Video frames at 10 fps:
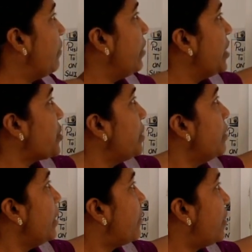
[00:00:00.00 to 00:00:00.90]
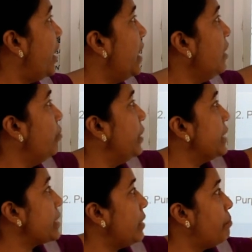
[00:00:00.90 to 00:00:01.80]
definition, training
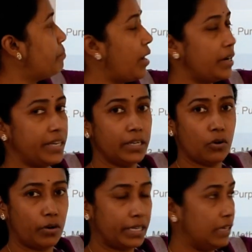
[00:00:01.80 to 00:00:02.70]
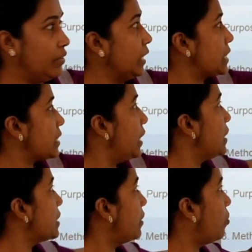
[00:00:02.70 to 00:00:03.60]
means imparting or giving
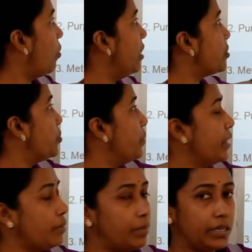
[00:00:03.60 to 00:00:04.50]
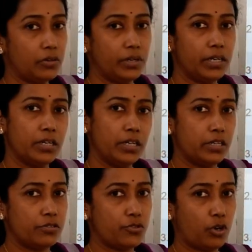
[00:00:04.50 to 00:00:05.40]
skills and knowledge doing a particular
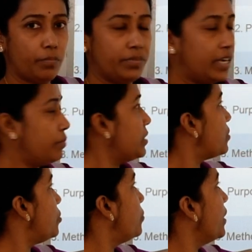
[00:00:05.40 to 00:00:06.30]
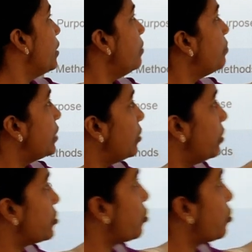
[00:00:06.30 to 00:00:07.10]
job, that means during a particular